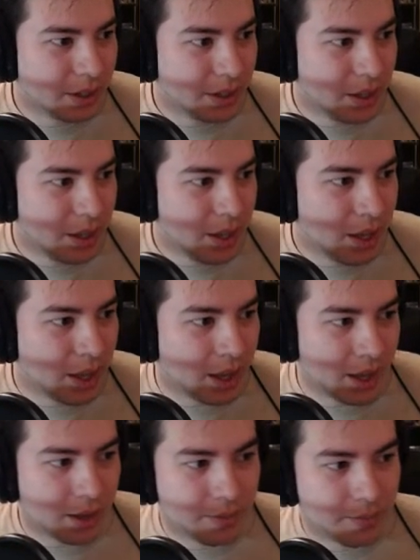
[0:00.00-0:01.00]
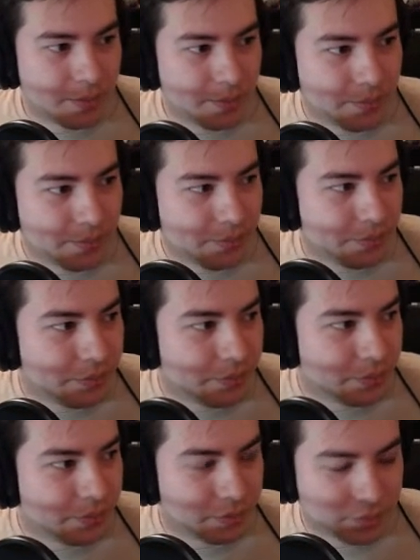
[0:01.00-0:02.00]
Yeah.
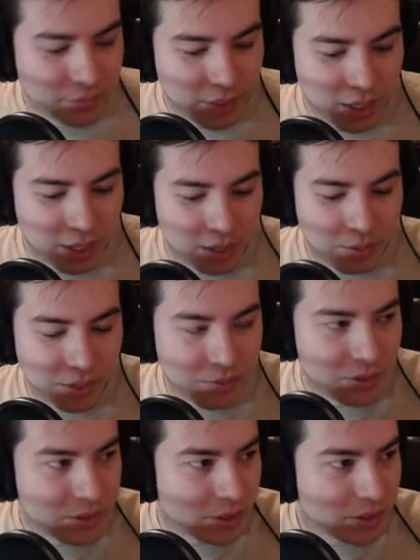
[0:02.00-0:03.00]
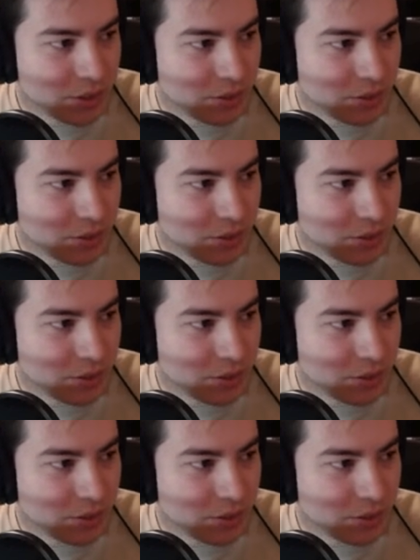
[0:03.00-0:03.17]
Yeah, I'm gonna give it a 6.